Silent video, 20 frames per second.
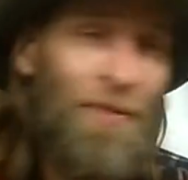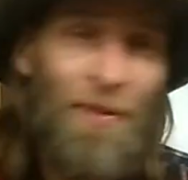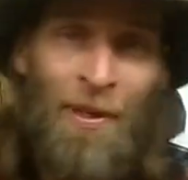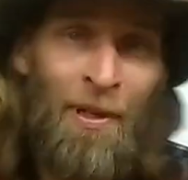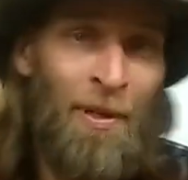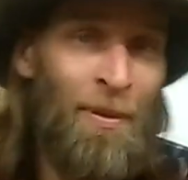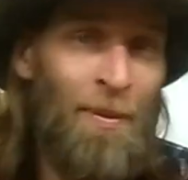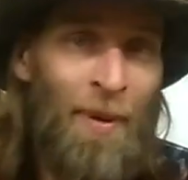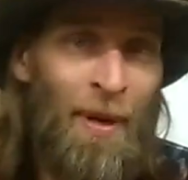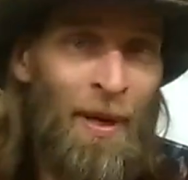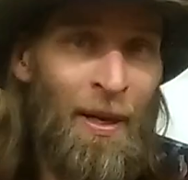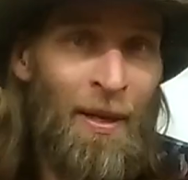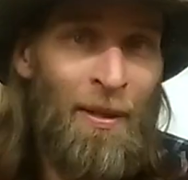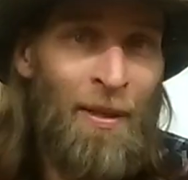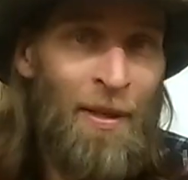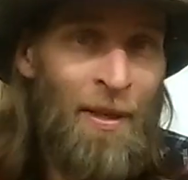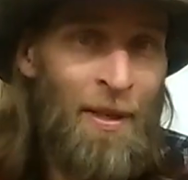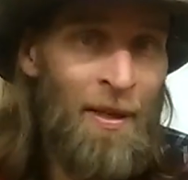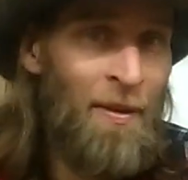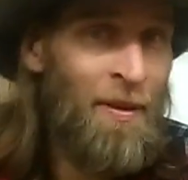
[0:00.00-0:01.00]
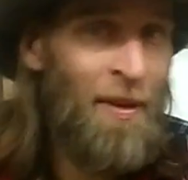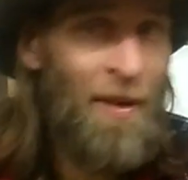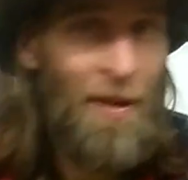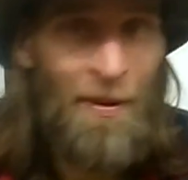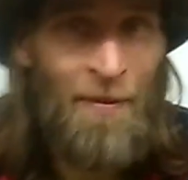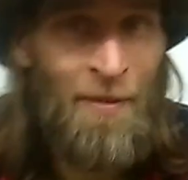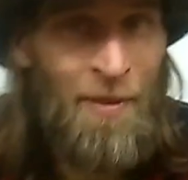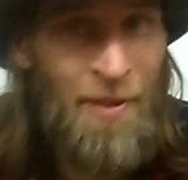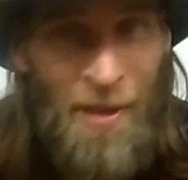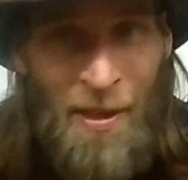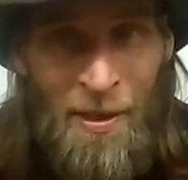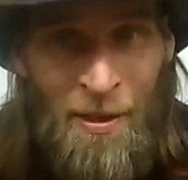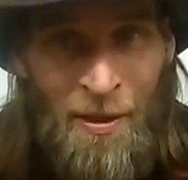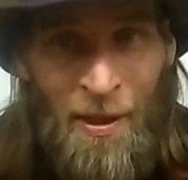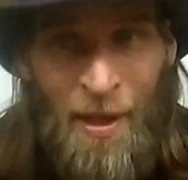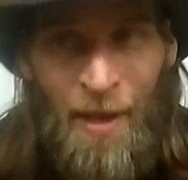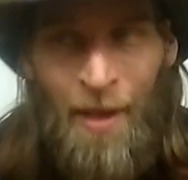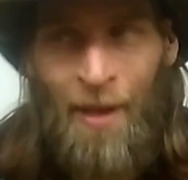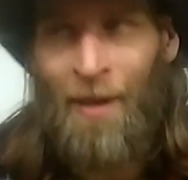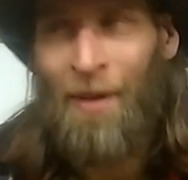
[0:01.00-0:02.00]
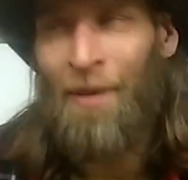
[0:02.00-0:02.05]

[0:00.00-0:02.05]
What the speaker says: for a little while, and then all of a sudden you're like,